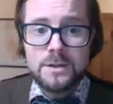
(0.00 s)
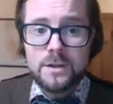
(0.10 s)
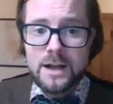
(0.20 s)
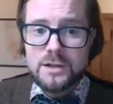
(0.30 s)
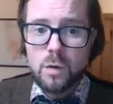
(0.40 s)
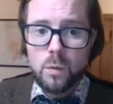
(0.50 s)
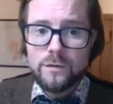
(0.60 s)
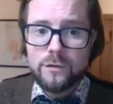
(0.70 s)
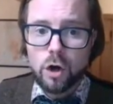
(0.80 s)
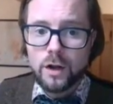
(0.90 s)
So that's what
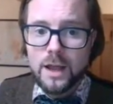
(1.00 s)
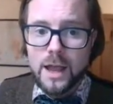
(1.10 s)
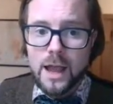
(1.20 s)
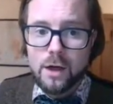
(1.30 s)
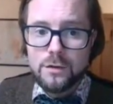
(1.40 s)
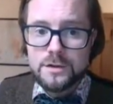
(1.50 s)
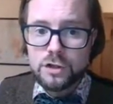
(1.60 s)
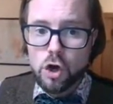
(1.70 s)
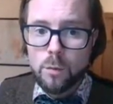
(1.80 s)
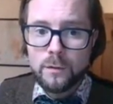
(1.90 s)
we've got here at the
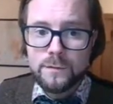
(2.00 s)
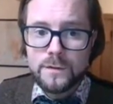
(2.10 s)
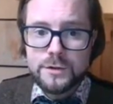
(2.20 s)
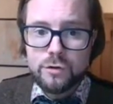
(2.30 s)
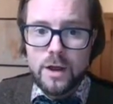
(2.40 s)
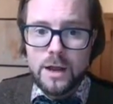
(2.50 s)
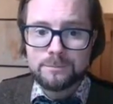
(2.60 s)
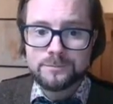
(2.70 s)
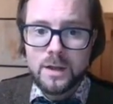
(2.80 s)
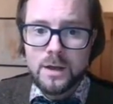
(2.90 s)
top of the screen.